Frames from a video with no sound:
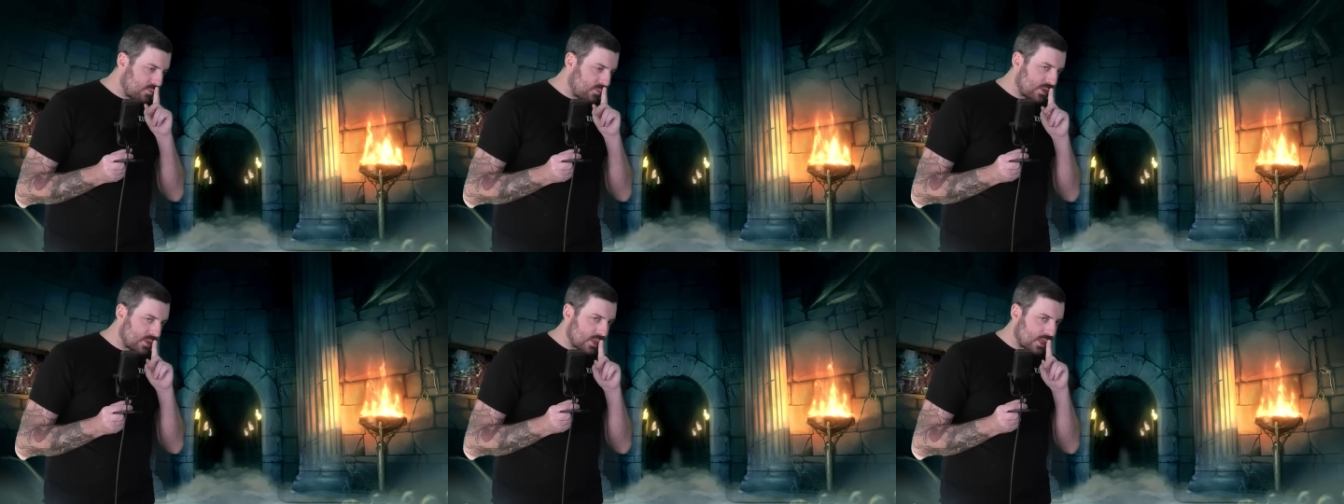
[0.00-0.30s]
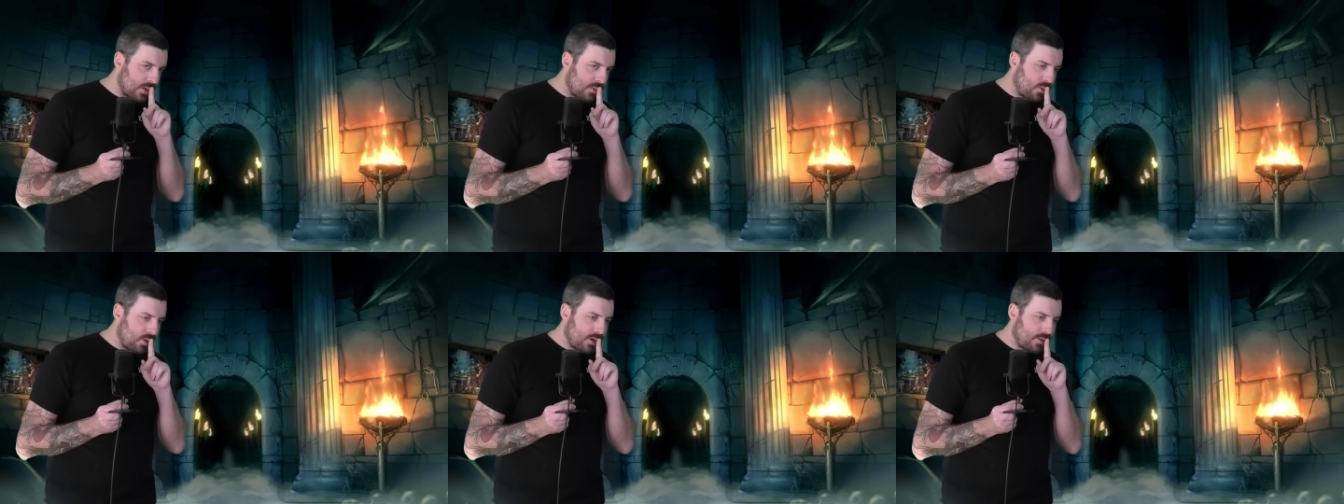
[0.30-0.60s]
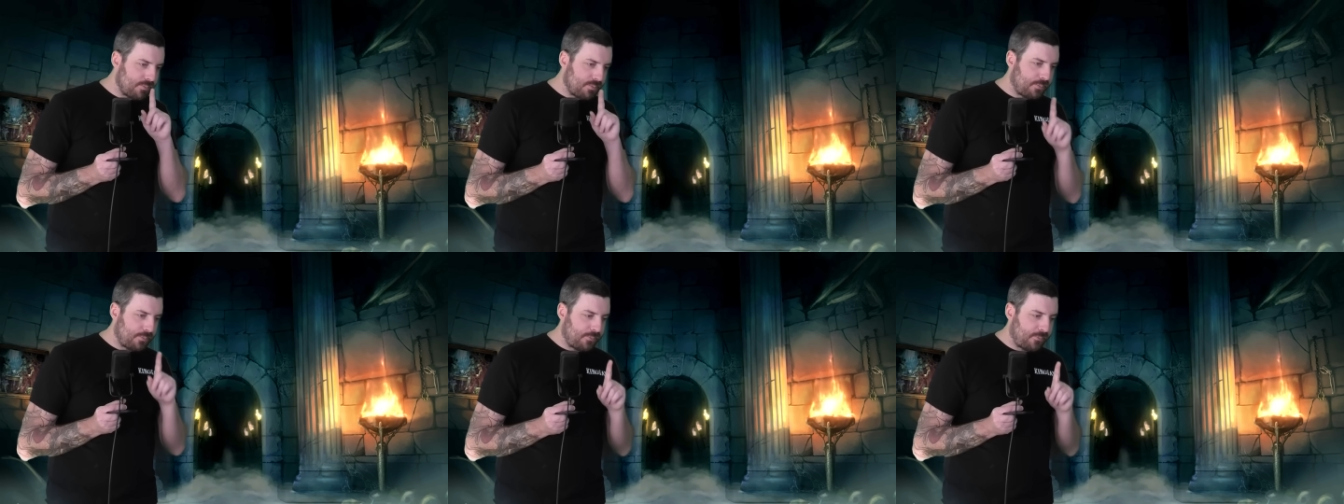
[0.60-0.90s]
which I
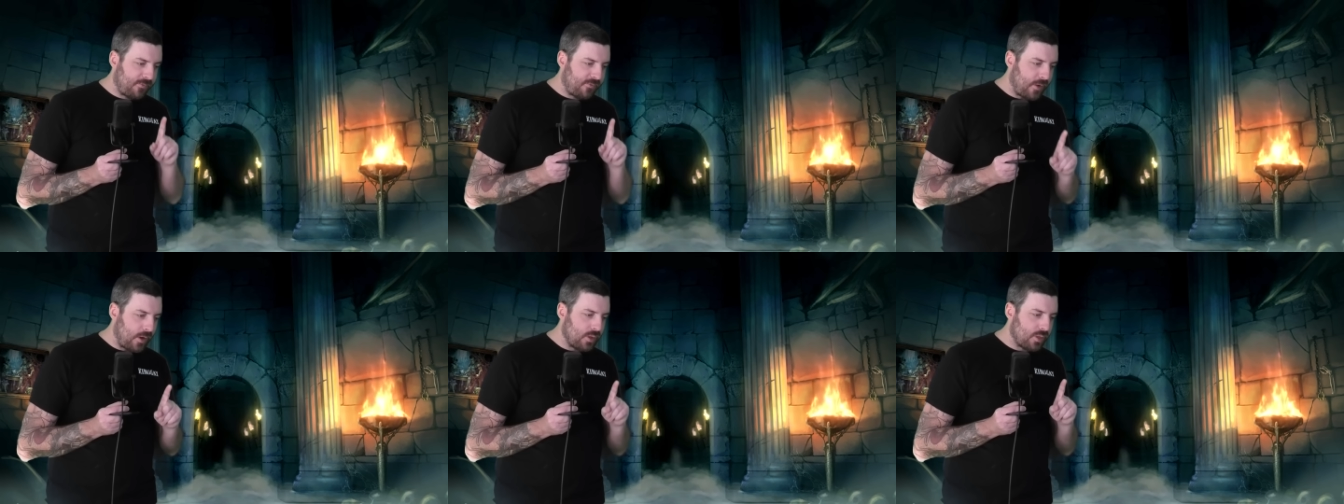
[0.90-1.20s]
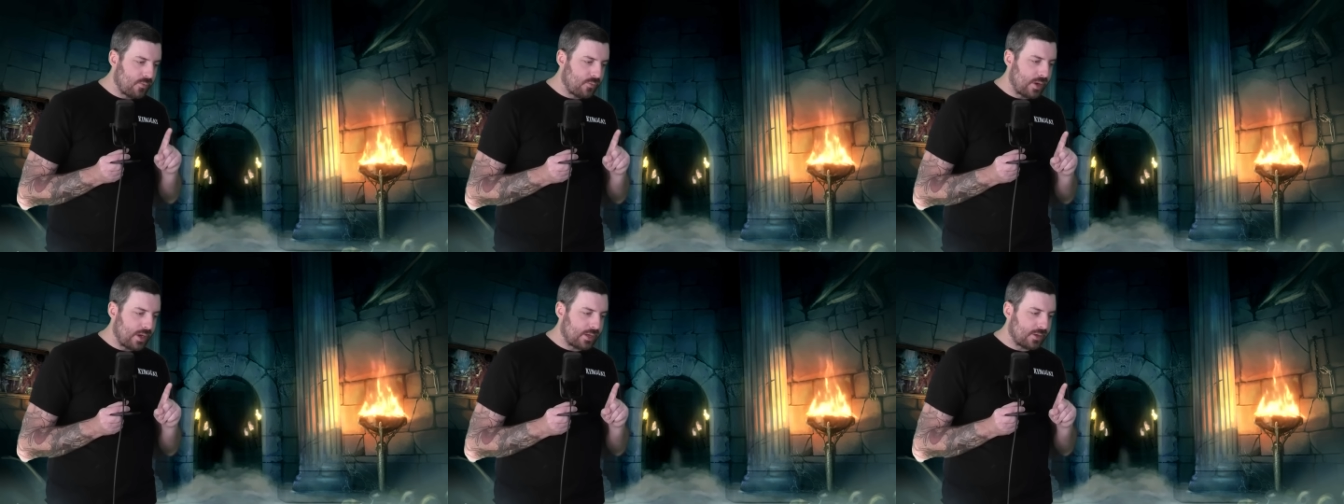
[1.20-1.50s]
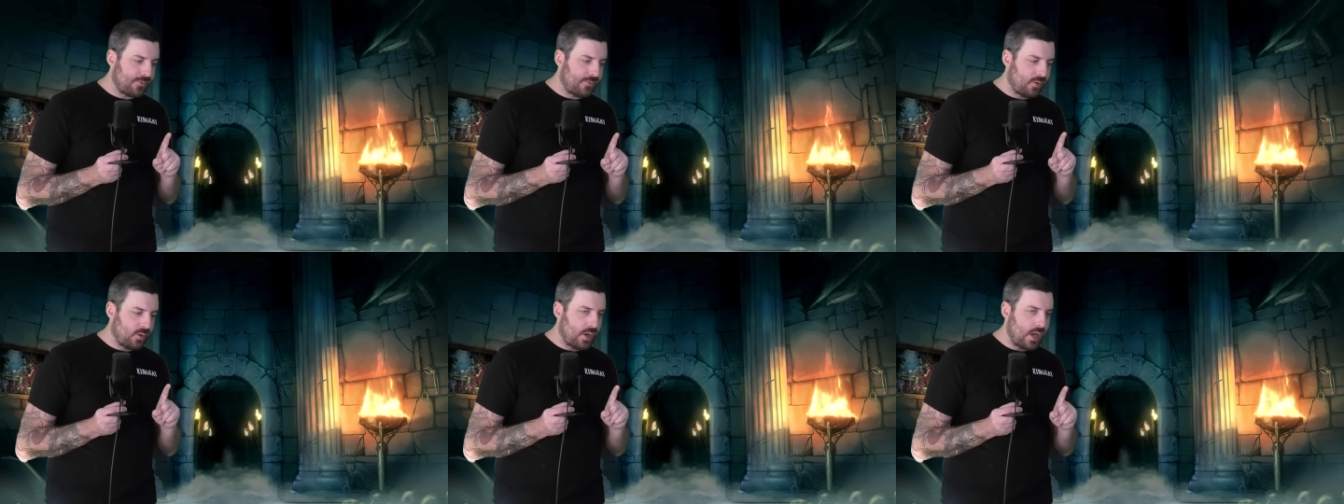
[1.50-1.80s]
won't fault the
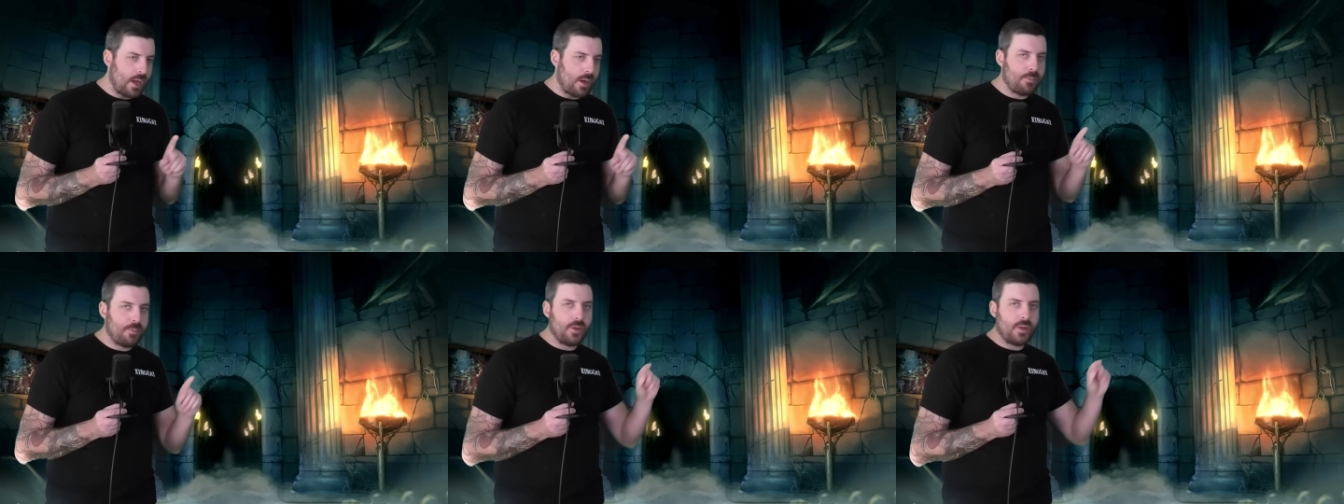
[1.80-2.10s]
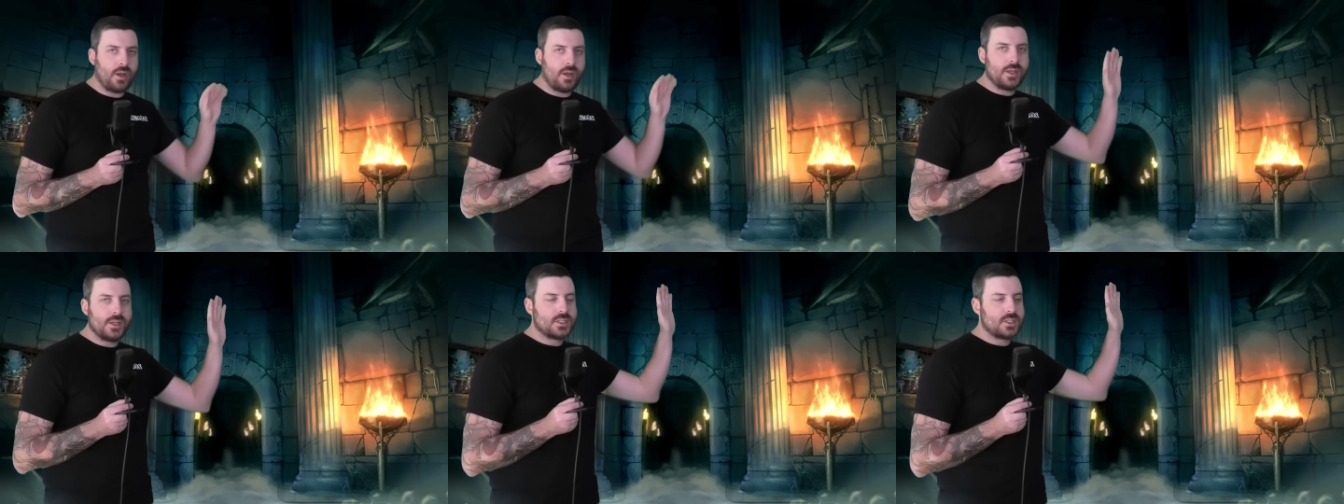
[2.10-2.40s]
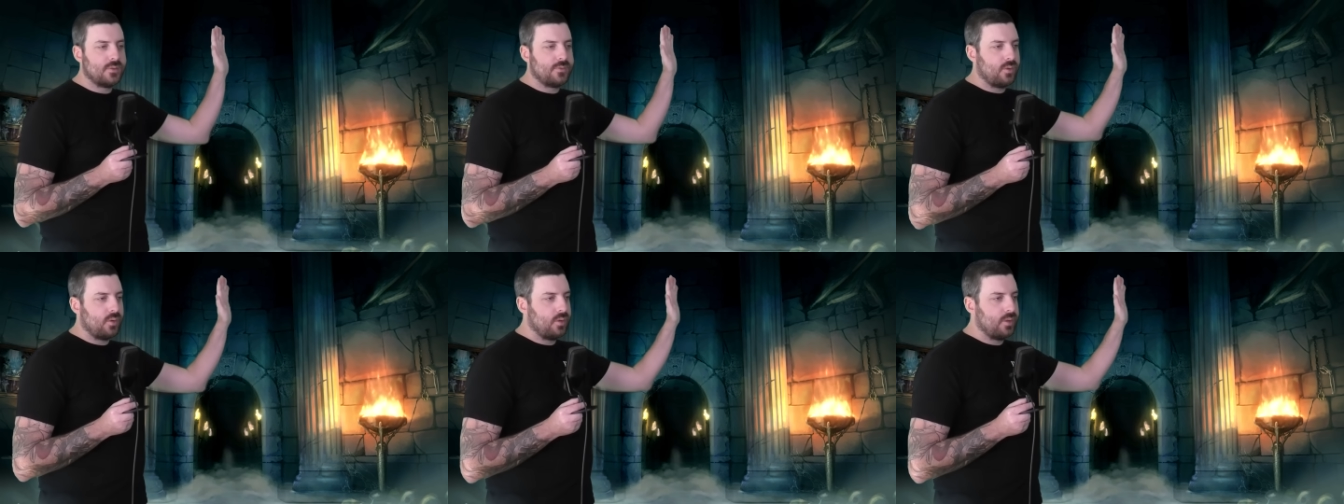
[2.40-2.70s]
relic for, I'll put a
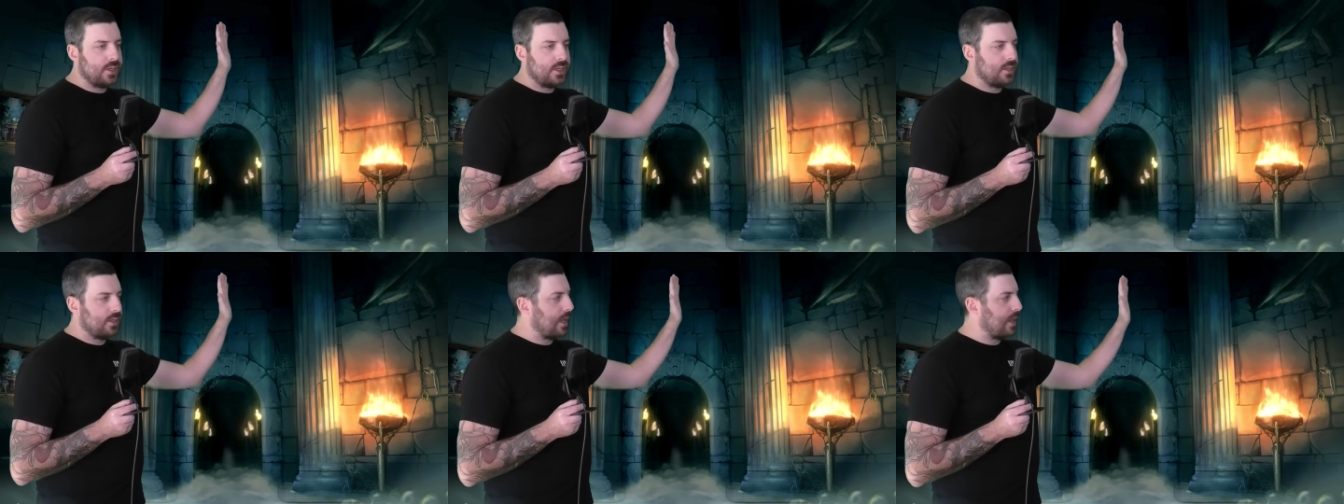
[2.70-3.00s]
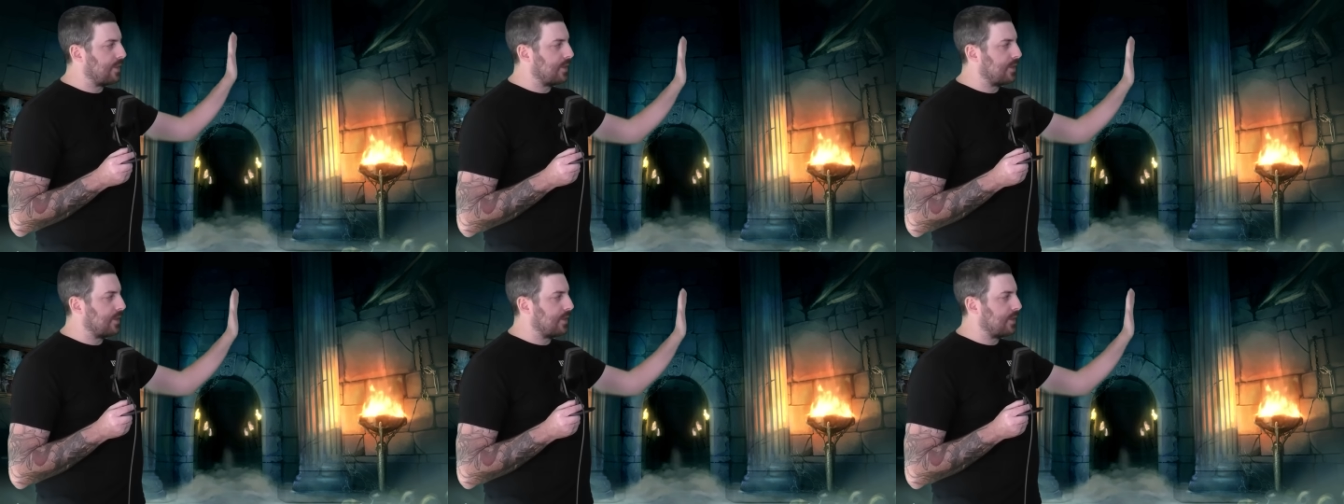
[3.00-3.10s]
list of all the, like the